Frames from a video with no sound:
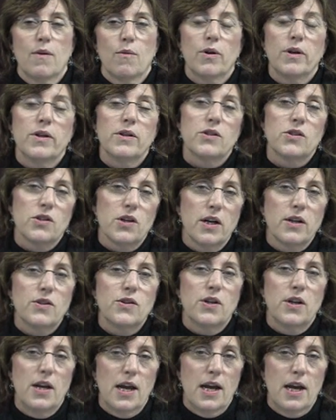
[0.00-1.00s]
We're going to start
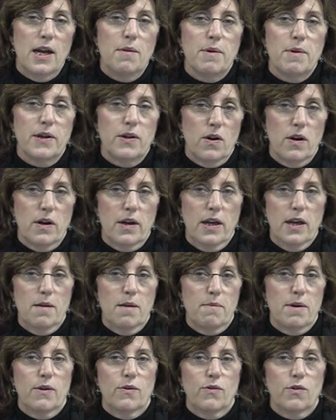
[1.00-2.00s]
today by talking
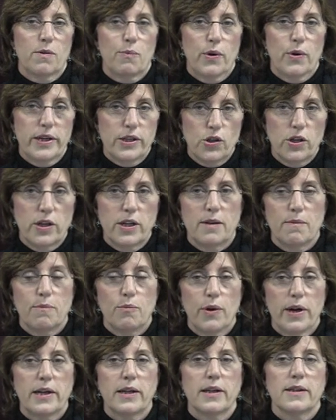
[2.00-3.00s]
about depression in
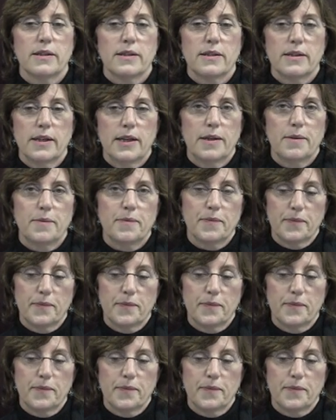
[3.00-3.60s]
pregnancy.